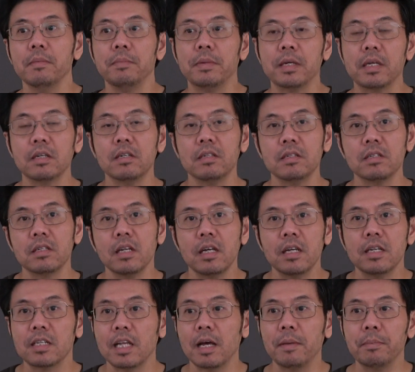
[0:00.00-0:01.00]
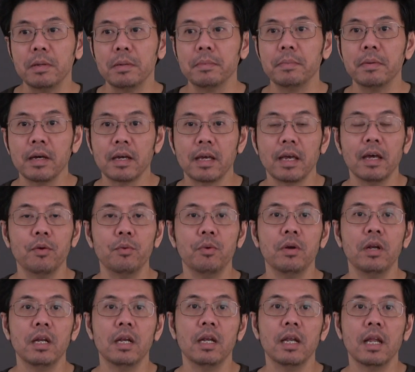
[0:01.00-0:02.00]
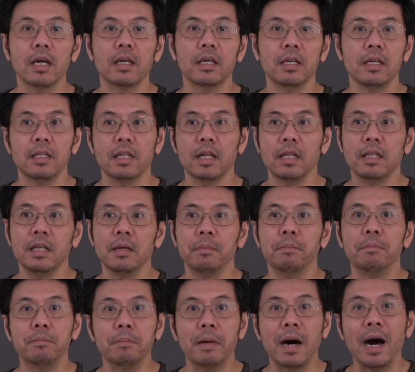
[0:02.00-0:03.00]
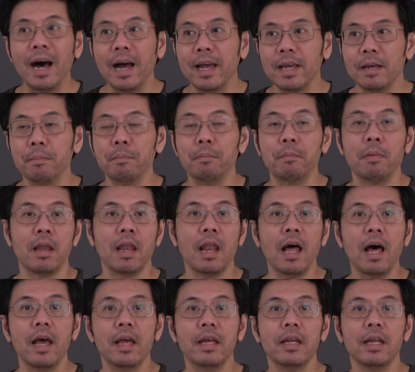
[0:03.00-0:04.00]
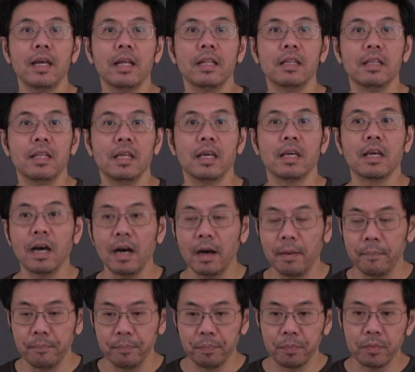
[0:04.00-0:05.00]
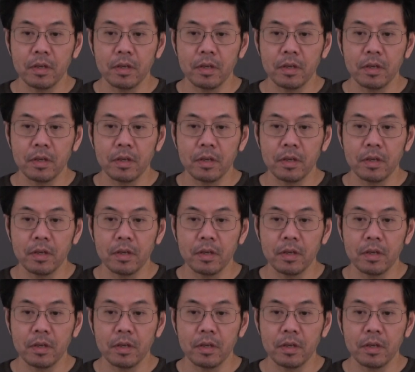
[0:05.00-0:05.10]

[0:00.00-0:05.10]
because some people get really lucky that they buy it blind and they got